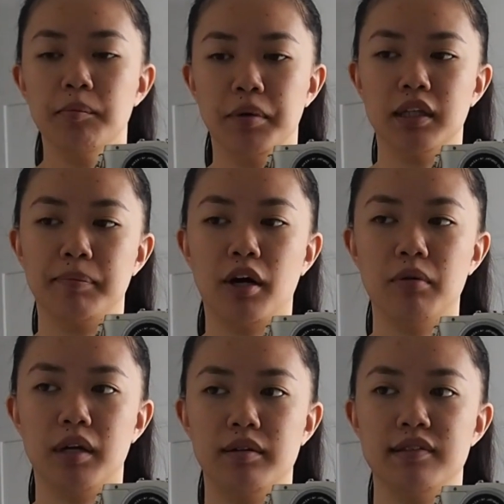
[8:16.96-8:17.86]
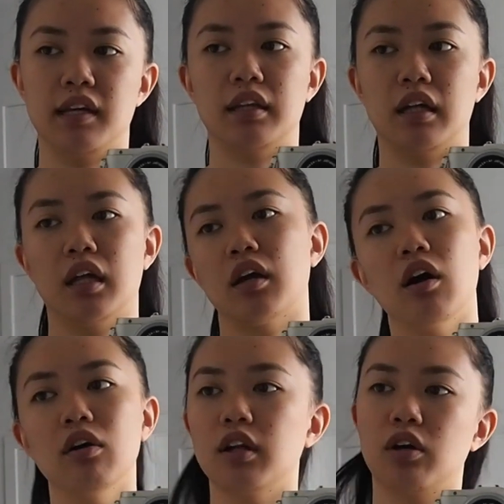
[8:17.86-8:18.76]
But the part where I was saying that like,
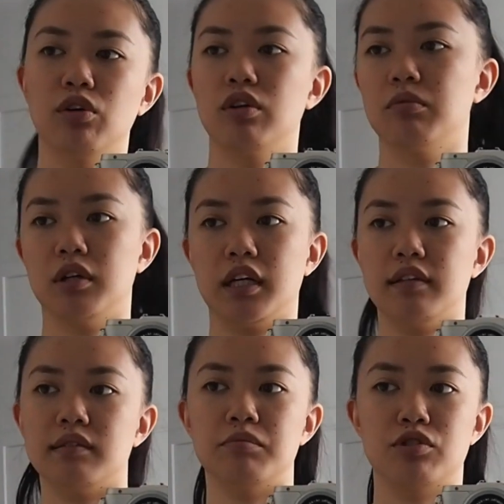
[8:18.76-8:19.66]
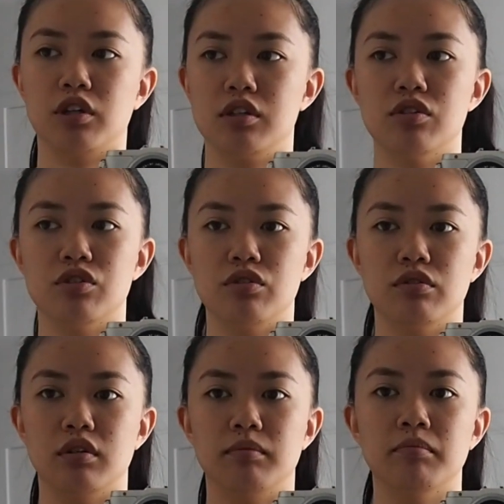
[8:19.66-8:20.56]
oh, like all the workouts I'm starting to
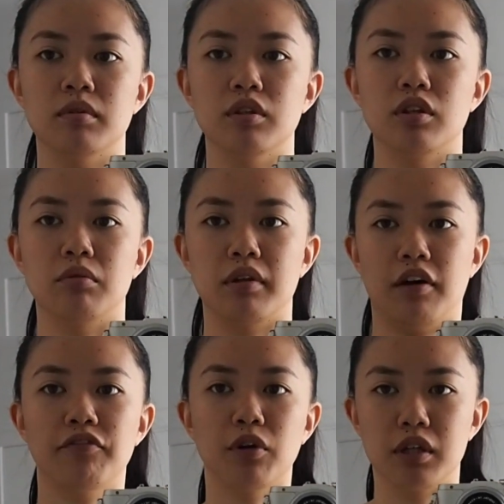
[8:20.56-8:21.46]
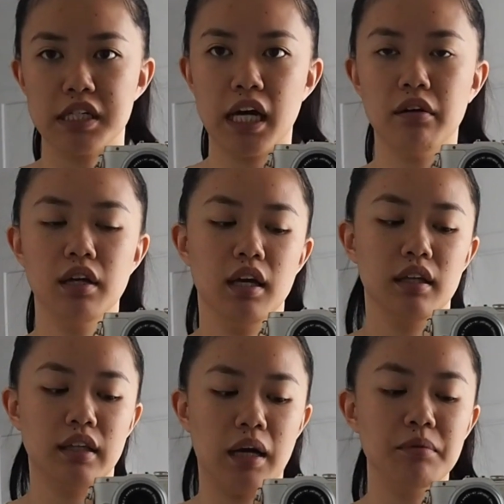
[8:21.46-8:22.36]
do them, you know, without falling down,
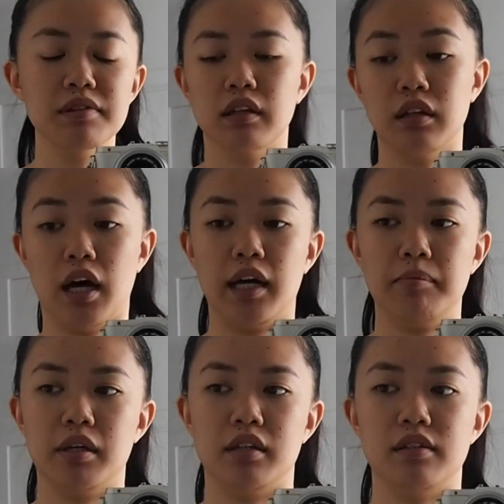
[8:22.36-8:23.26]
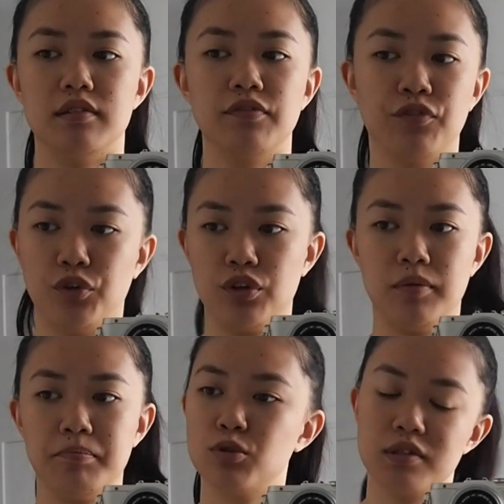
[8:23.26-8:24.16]
that was a lie, because for the
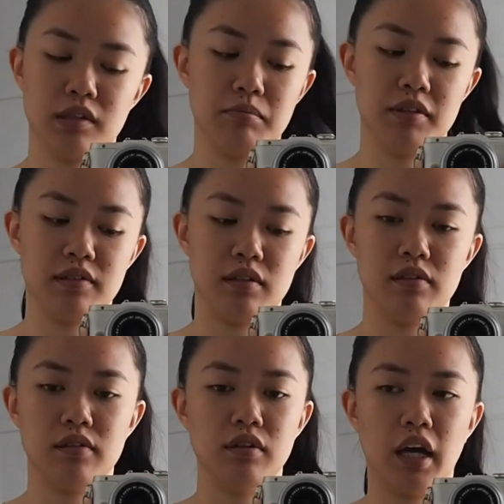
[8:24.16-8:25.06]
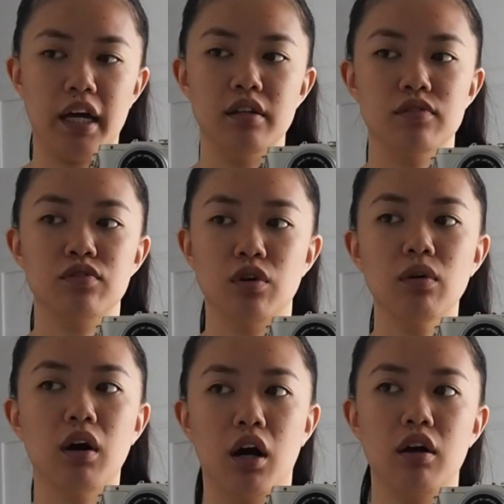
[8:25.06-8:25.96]
twisting pistons, that is
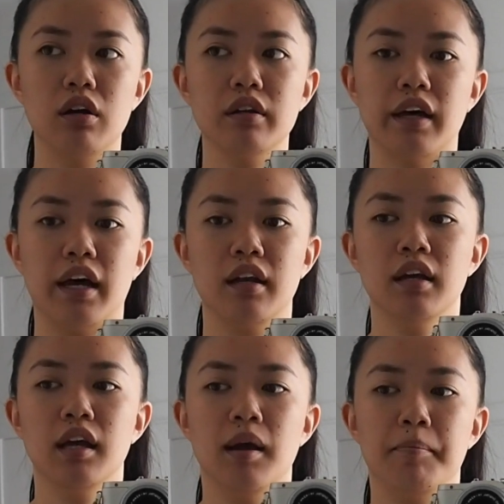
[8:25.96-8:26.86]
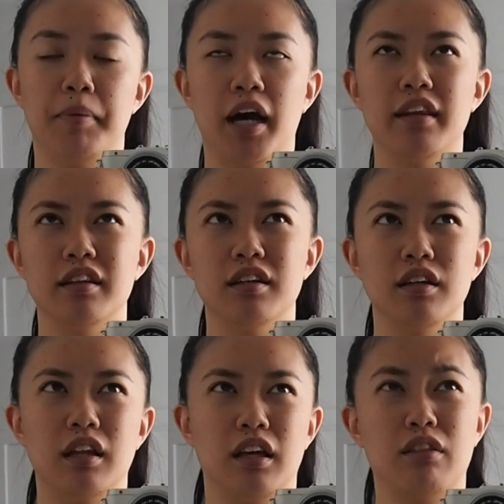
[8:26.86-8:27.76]
so hard that by
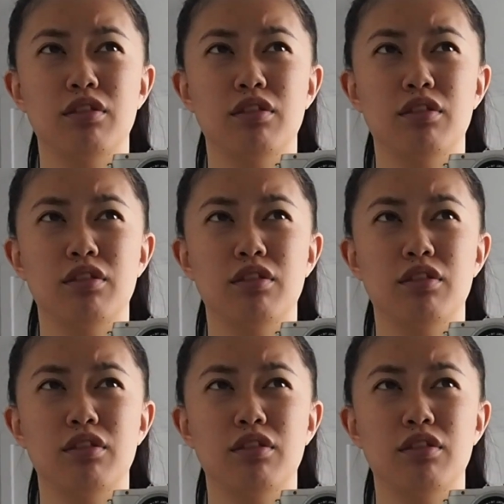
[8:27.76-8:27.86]
the like